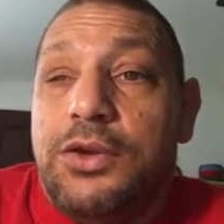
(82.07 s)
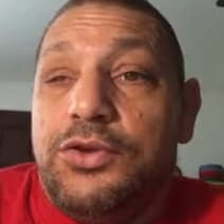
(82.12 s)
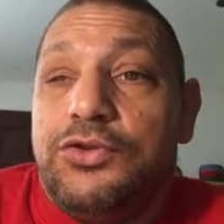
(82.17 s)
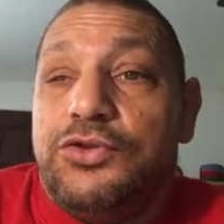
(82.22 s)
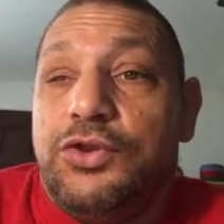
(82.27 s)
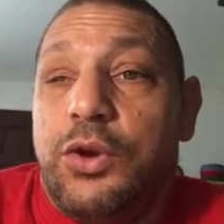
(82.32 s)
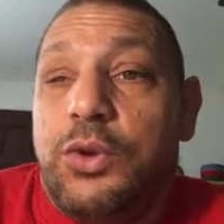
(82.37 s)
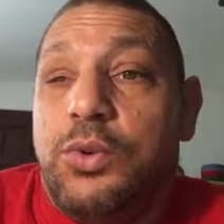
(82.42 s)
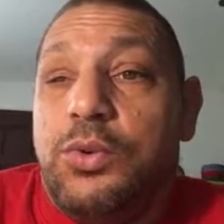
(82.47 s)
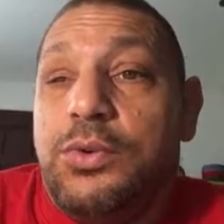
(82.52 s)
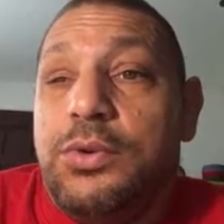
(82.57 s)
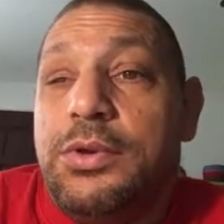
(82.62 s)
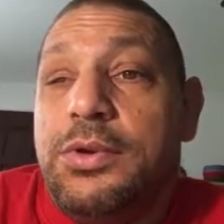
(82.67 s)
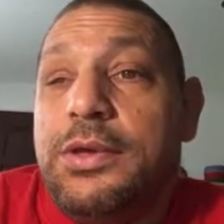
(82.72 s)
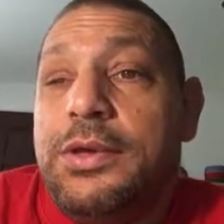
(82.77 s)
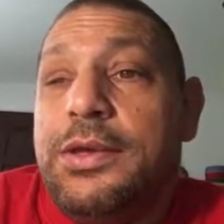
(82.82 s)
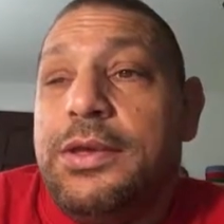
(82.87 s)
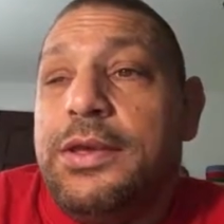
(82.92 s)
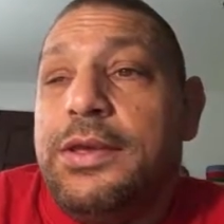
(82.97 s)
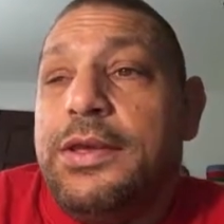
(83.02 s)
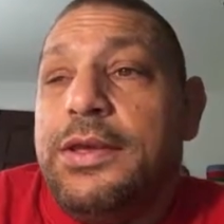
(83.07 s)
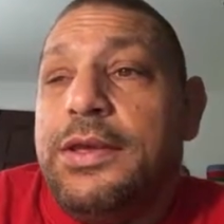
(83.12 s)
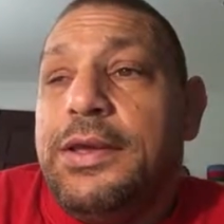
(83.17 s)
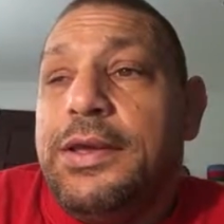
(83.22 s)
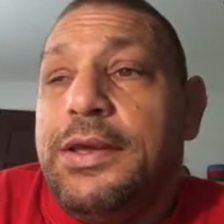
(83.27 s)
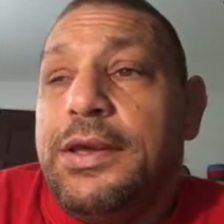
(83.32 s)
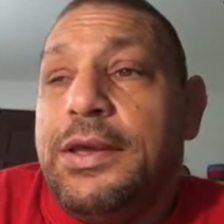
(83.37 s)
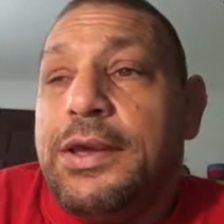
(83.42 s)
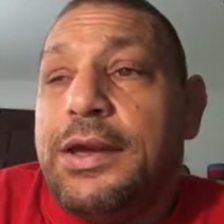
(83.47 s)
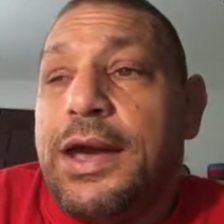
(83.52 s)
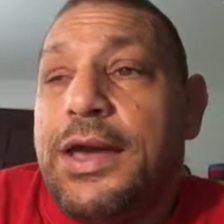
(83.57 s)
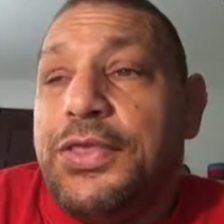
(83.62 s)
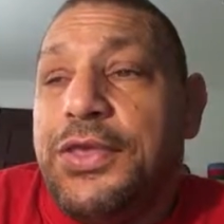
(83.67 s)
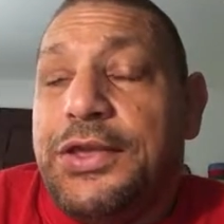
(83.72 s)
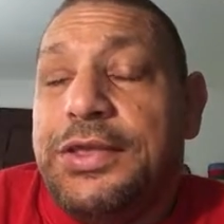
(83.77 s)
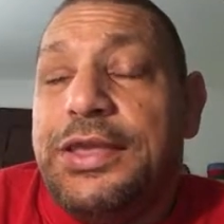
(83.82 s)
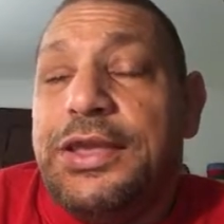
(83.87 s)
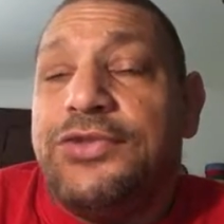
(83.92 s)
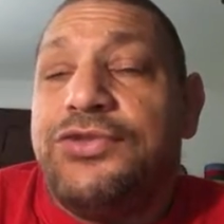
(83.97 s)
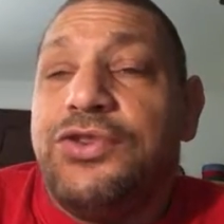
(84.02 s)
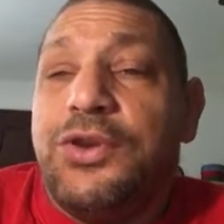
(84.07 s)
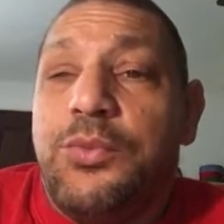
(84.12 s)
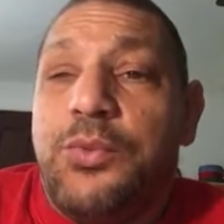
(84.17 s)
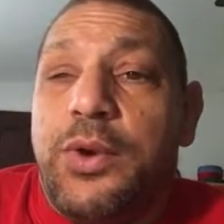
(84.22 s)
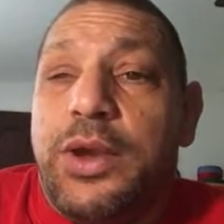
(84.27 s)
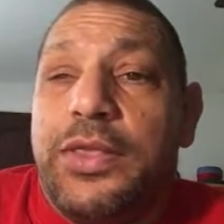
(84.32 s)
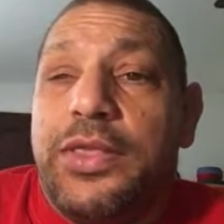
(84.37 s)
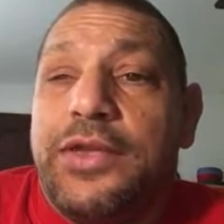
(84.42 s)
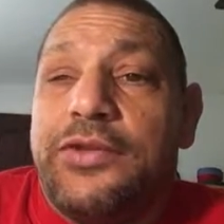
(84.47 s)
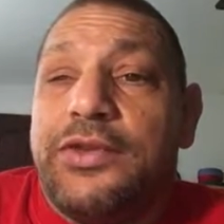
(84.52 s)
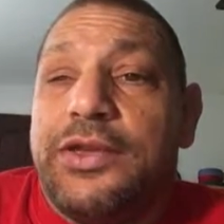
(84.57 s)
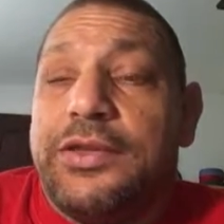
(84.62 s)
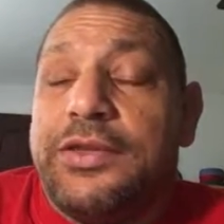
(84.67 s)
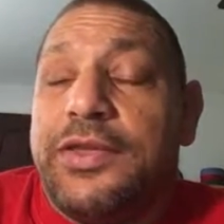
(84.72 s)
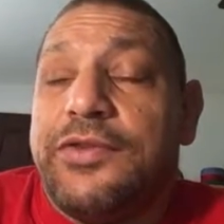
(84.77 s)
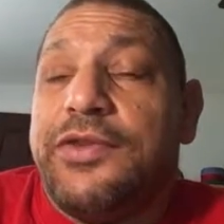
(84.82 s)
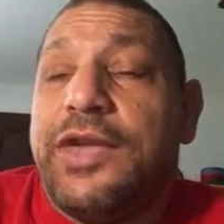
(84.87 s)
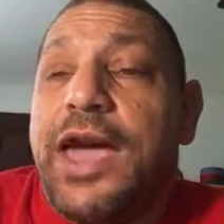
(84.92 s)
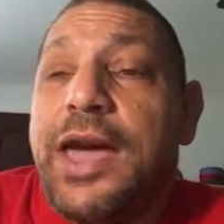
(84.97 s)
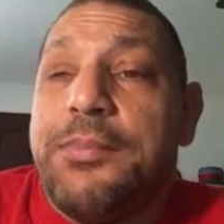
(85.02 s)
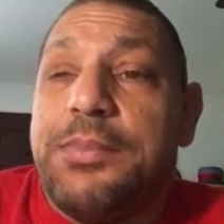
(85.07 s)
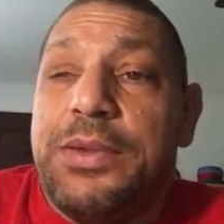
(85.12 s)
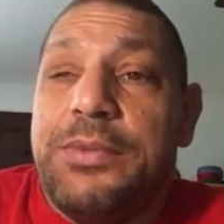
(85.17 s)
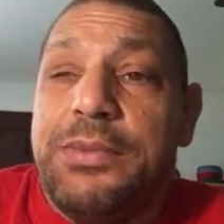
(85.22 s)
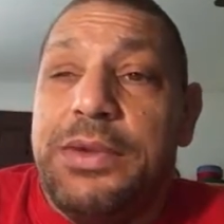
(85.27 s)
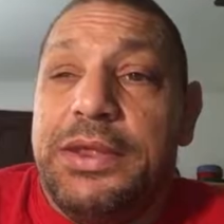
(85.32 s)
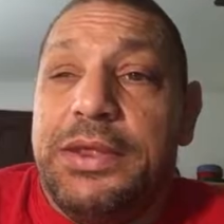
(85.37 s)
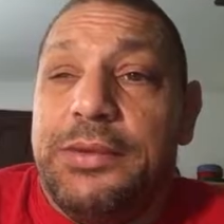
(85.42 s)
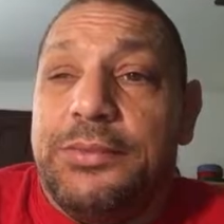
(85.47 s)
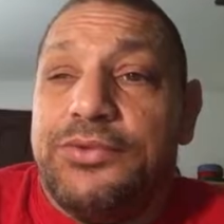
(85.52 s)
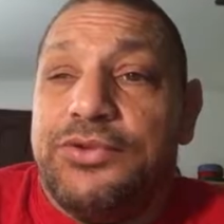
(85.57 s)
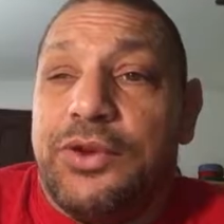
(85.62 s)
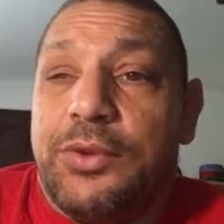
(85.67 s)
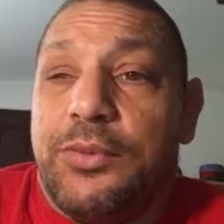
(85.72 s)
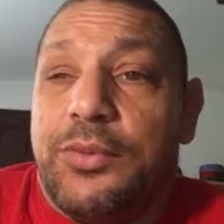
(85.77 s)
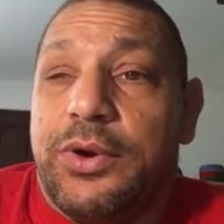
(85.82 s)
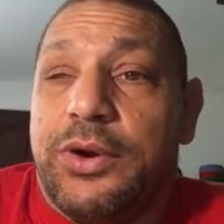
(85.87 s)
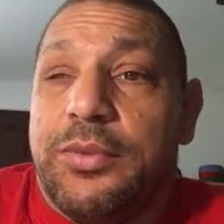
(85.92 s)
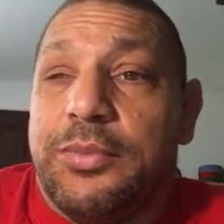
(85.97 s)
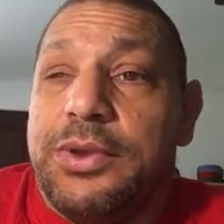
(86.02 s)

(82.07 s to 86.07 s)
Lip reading: So I think there's a happy medium somewhere.